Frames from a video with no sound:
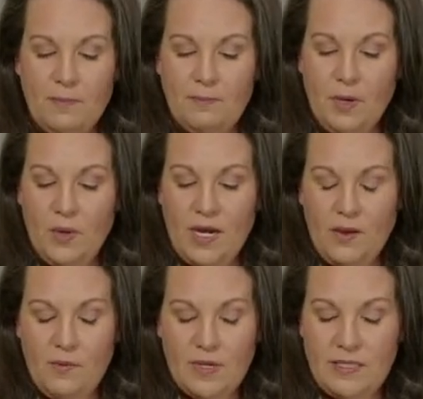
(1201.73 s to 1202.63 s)
But what
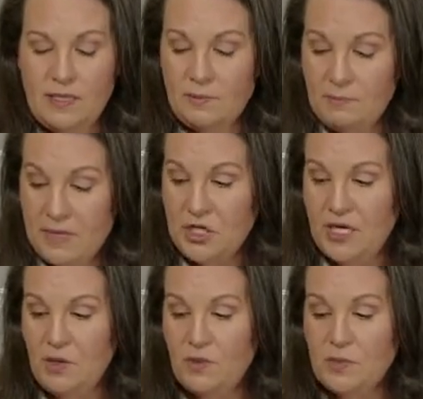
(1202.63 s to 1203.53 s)
I was
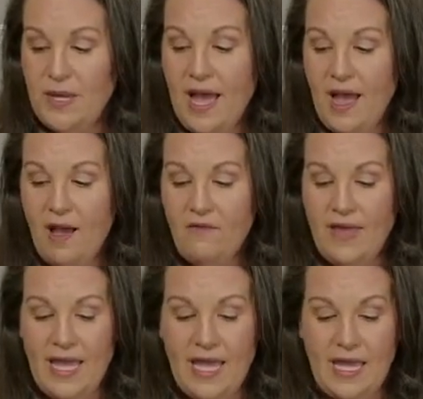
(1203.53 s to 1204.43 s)
mentioning was we
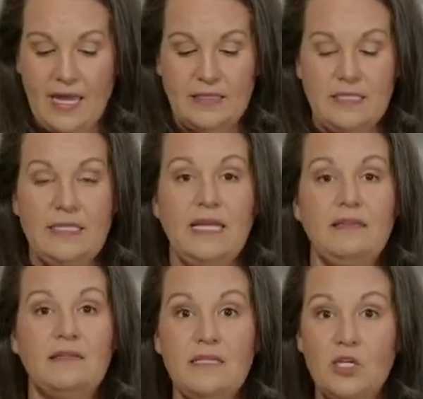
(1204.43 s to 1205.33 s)
have a
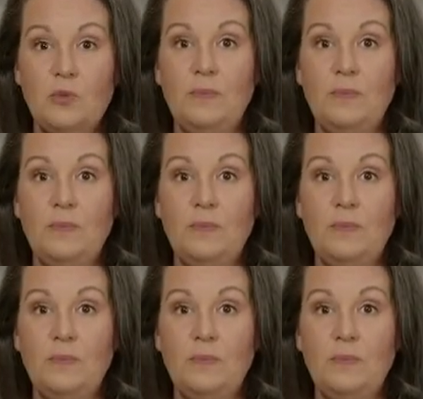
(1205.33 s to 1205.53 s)
stainless steel